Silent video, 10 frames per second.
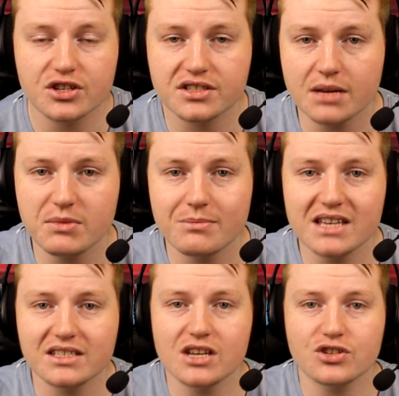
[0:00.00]
Just send me a
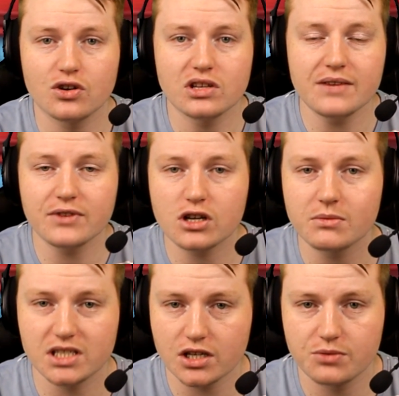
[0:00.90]
message or leave in the
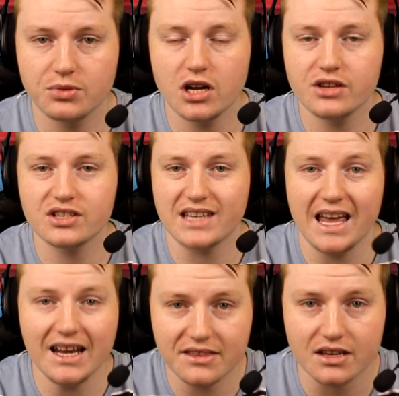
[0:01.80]
comment section below. Just
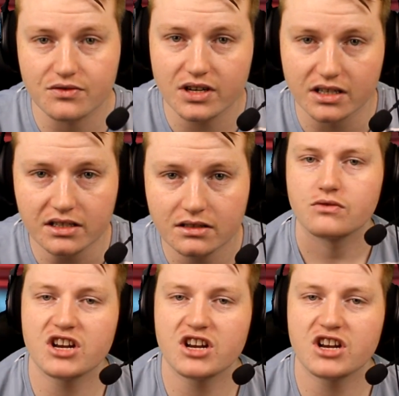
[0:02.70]
anything, really.